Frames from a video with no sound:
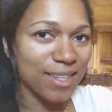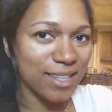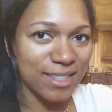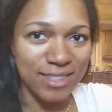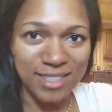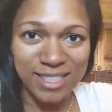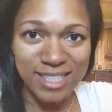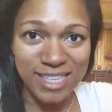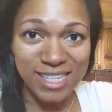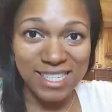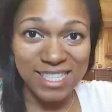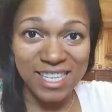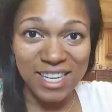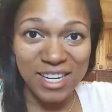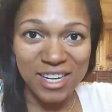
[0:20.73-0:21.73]
It's just
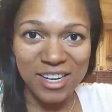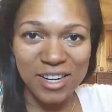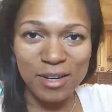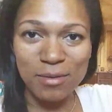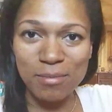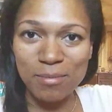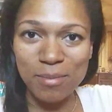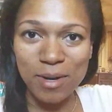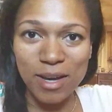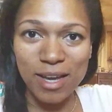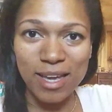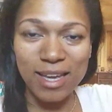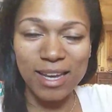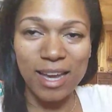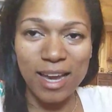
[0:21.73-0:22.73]
easier,
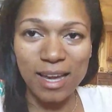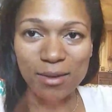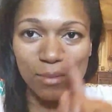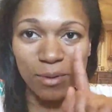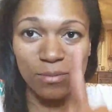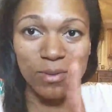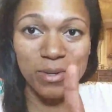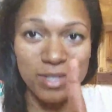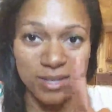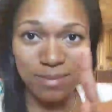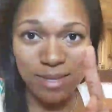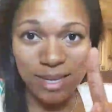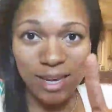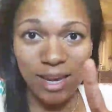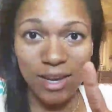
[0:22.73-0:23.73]
but I will figure
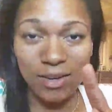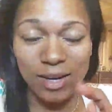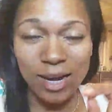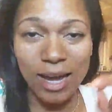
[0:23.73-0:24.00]
something out.